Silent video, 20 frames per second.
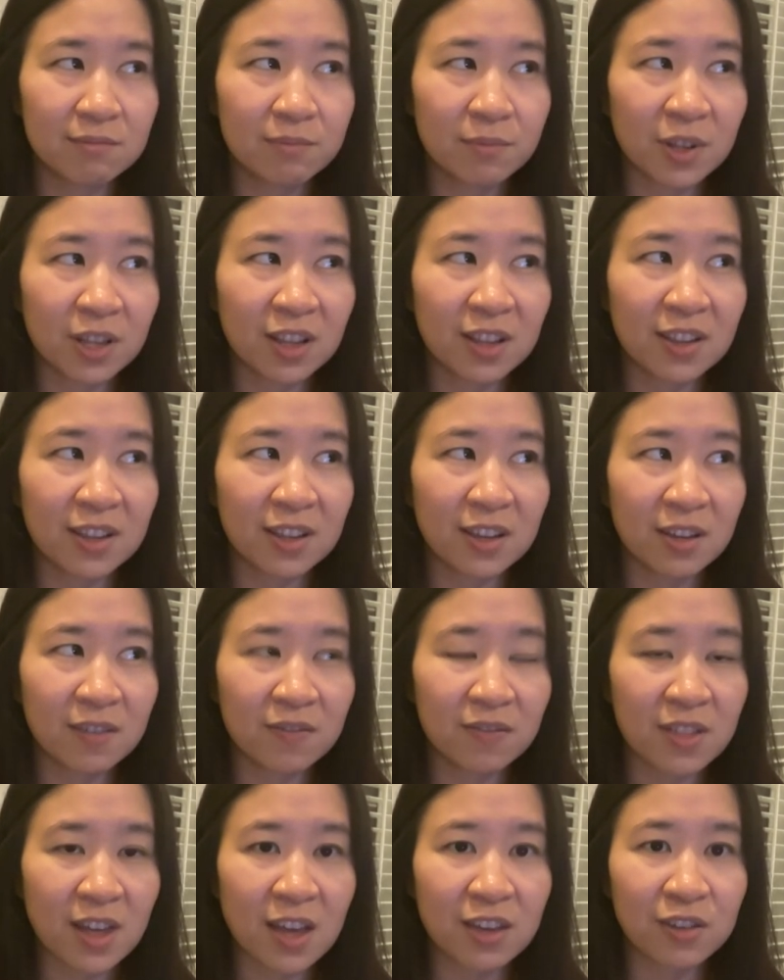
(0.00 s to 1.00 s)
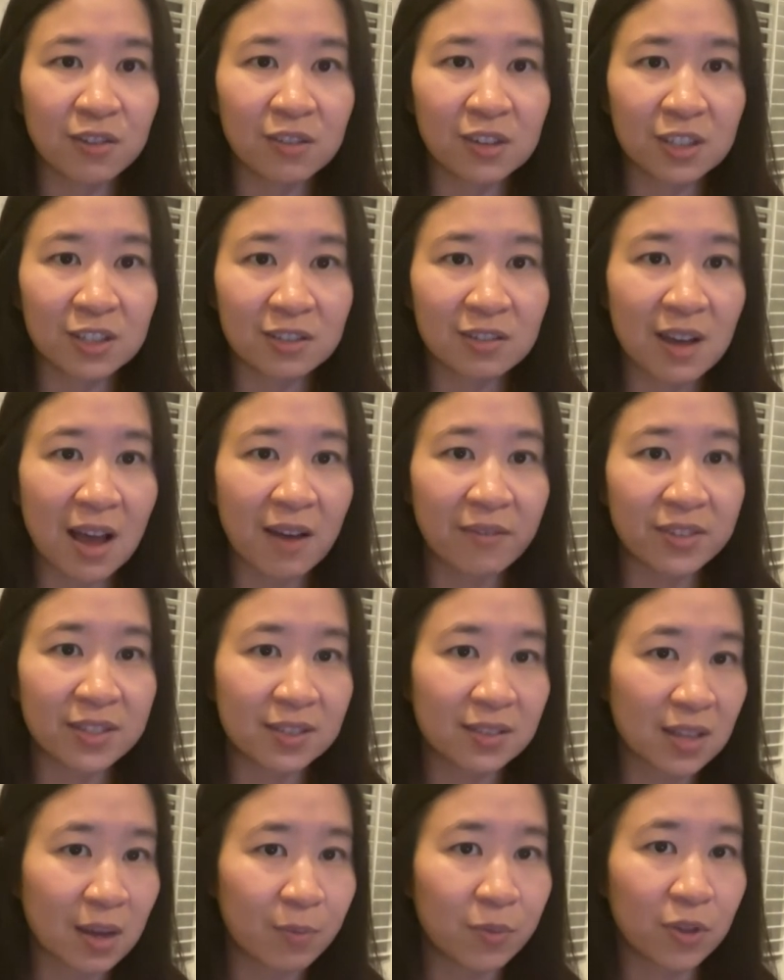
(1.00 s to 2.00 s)
believe that you need to have a
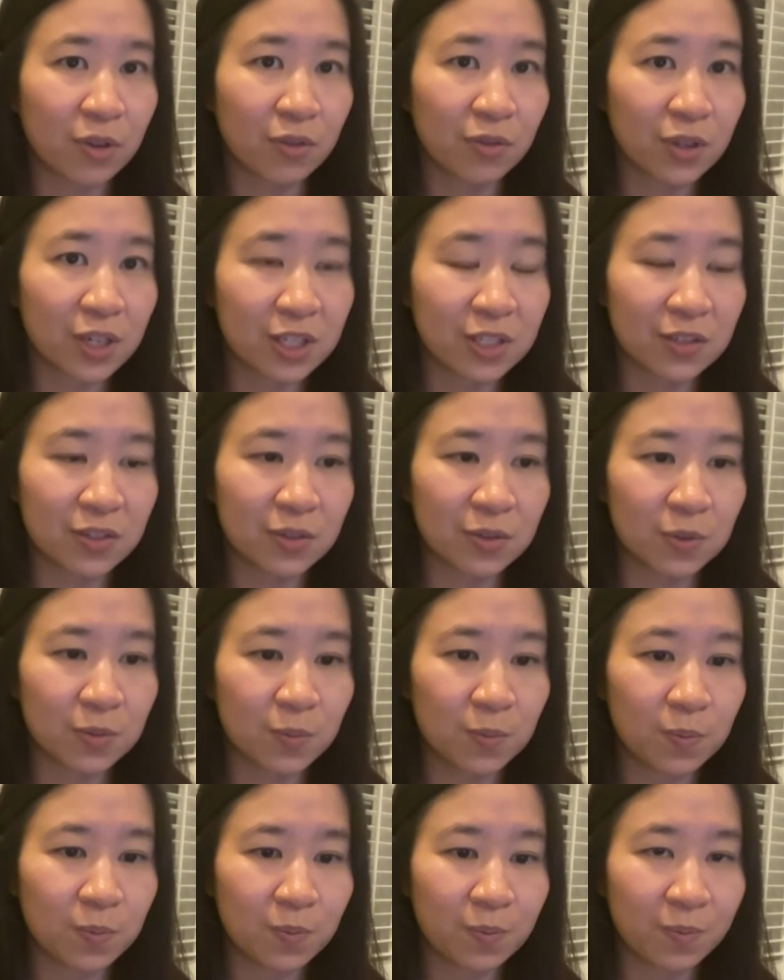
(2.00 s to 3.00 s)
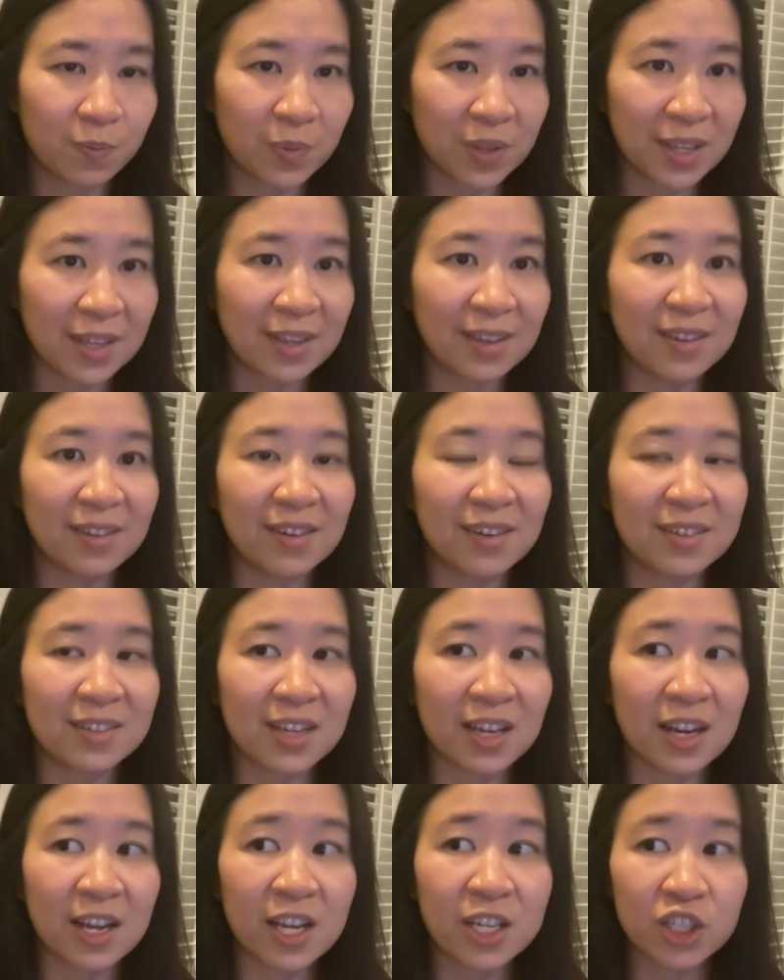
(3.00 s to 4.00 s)
STEM degree to be a
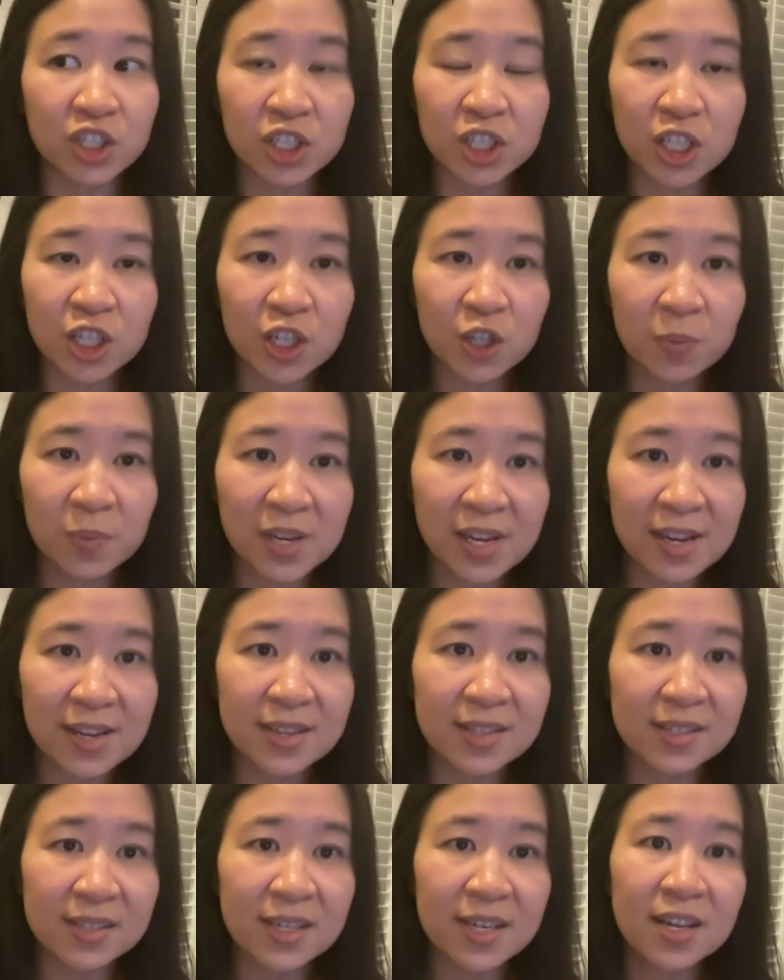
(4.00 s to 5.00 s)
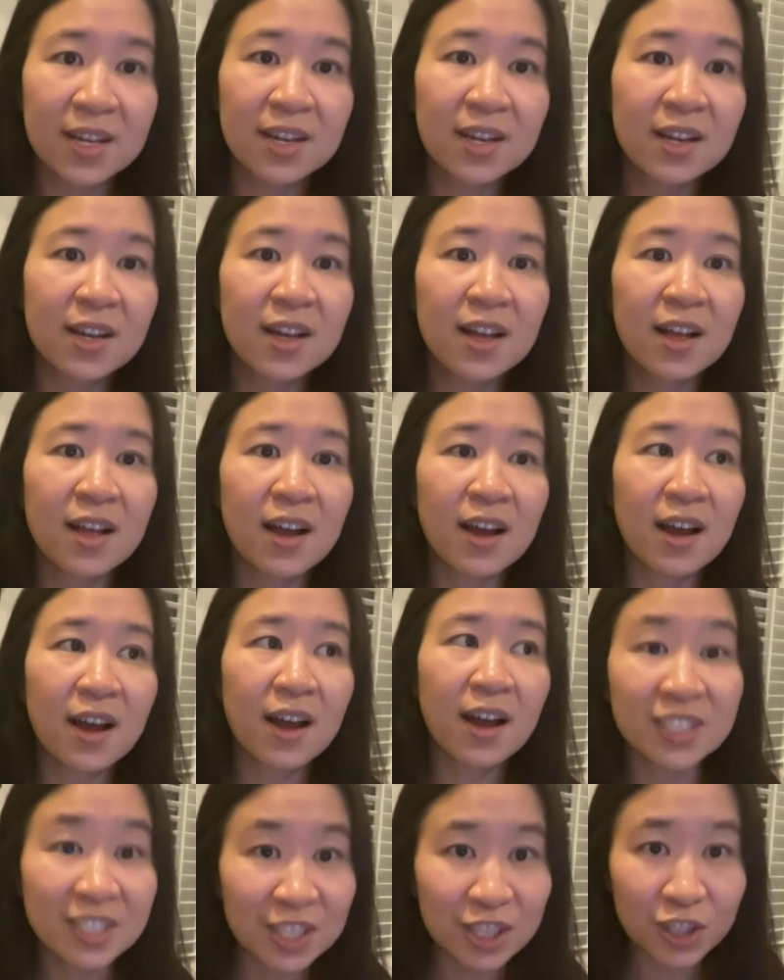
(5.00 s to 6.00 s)
data engineer because
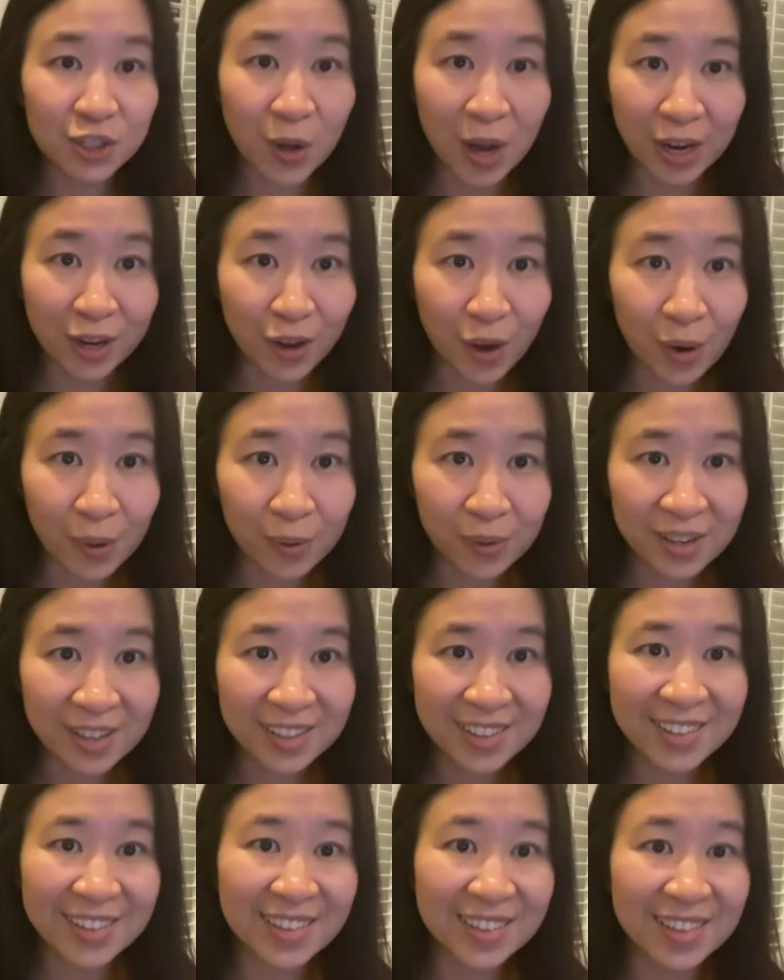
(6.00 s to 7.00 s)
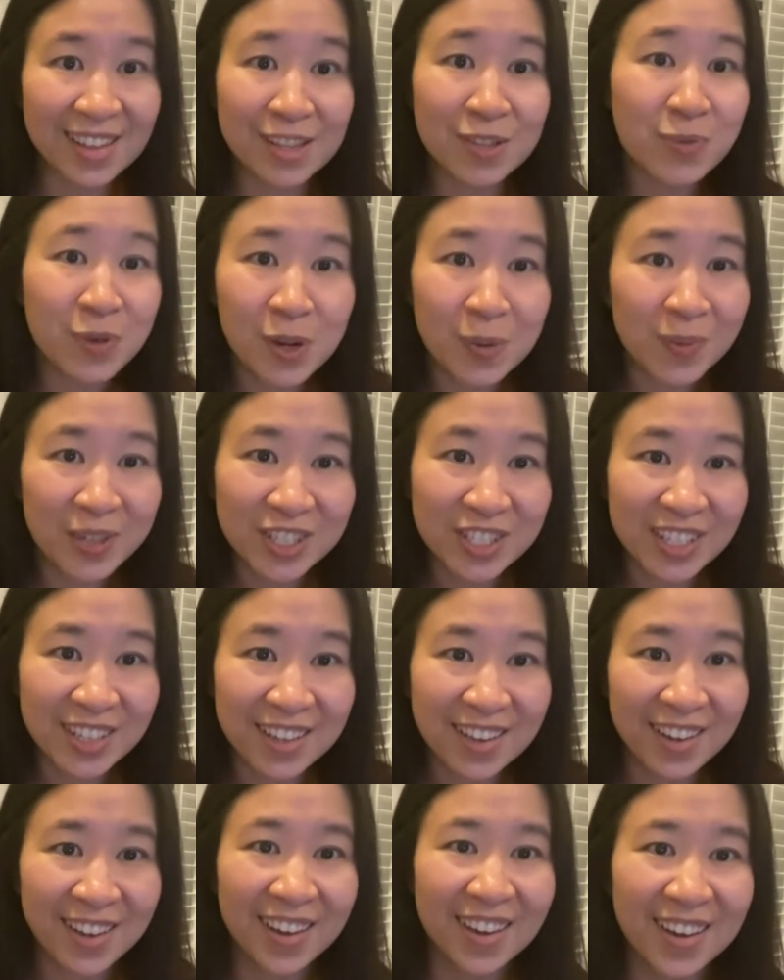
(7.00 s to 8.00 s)
you need to know how to code. That's pretty much it.